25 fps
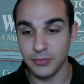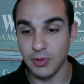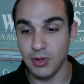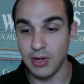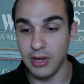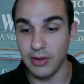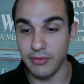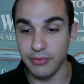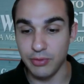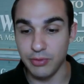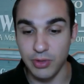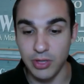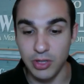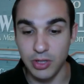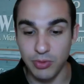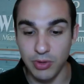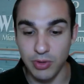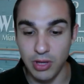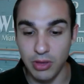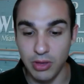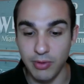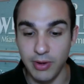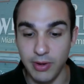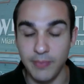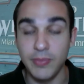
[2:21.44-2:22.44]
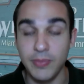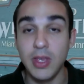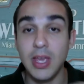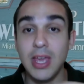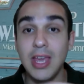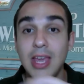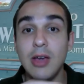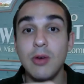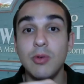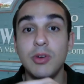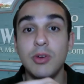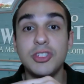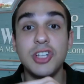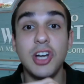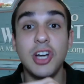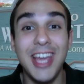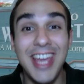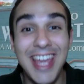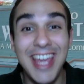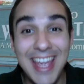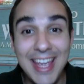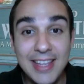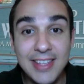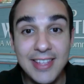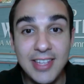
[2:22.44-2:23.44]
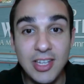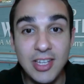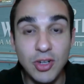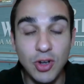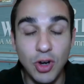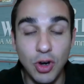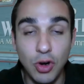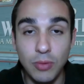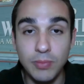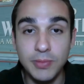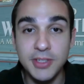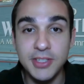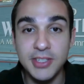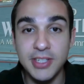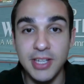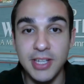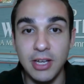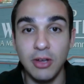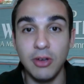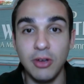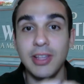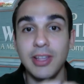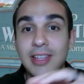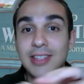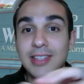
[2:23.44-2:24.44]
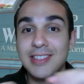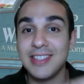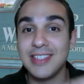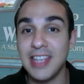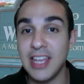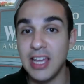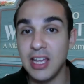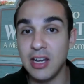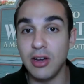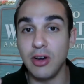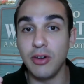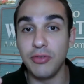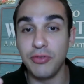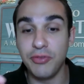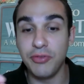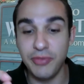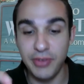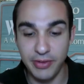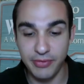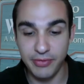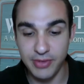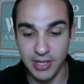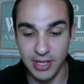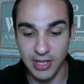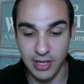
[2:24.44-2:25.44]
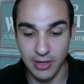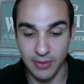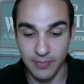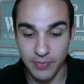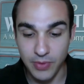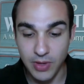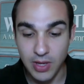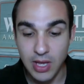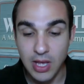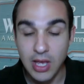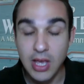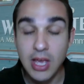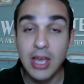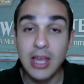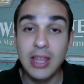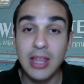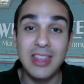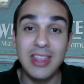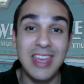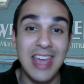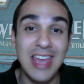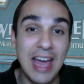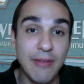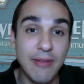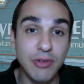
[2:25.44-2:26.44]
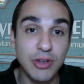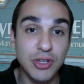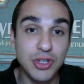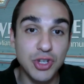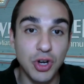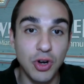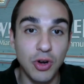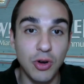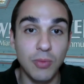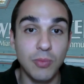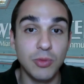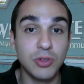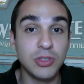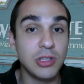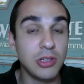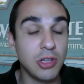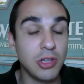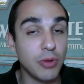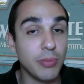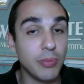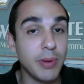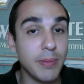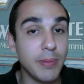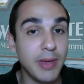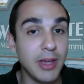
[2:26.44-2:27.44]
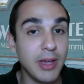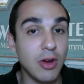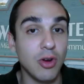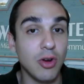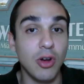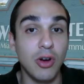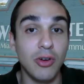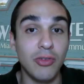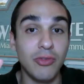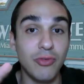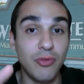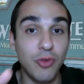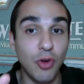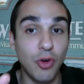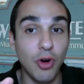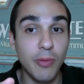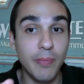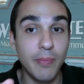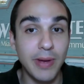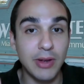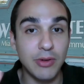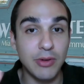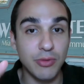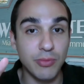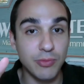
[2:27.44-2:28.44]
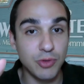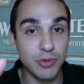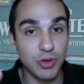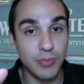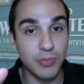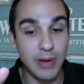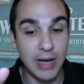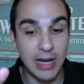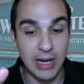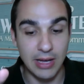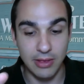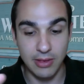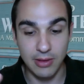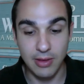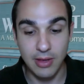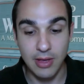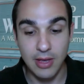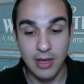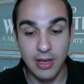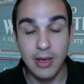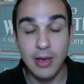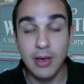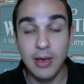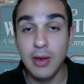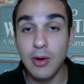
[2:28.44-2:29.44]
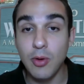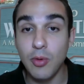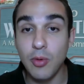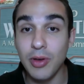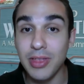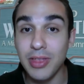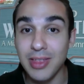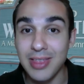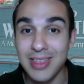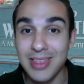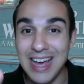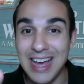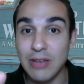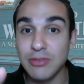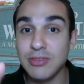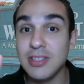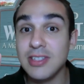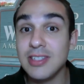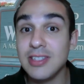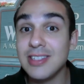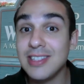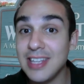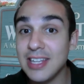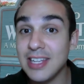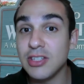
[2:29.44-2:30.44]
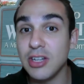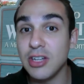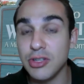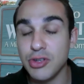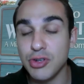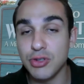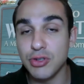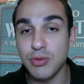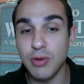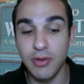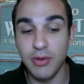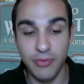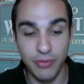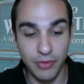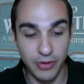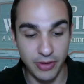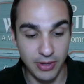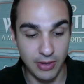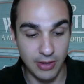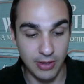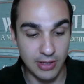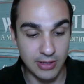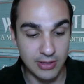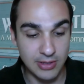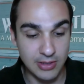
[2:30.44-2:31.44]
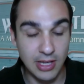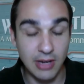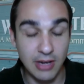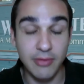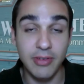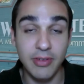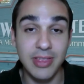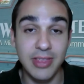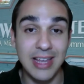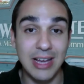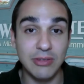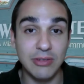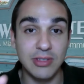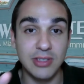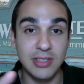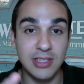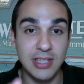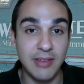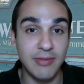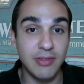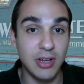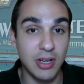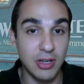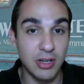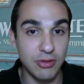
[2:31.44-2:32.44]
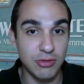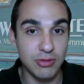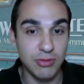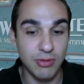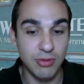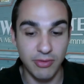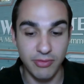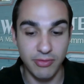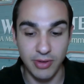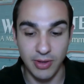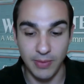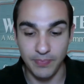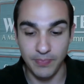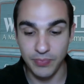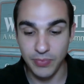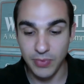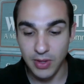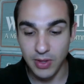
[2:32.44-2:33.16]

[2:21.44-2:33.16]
right, of 2023, we saw 18 homes sell instead of 15. The average home was a little bit bigger, a 4-bedroom, 2-bath, with 1,600 square feet instead of 1,700 square feet.